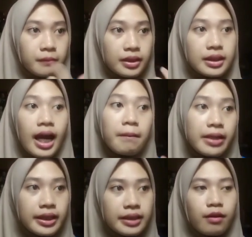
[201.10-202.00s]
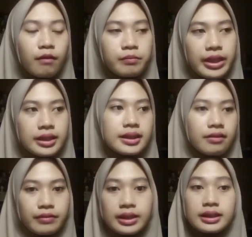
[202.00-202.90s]
ablative object suffix
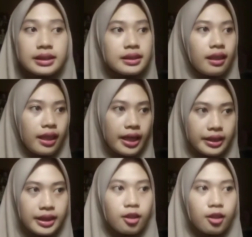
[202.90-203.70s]
is Latin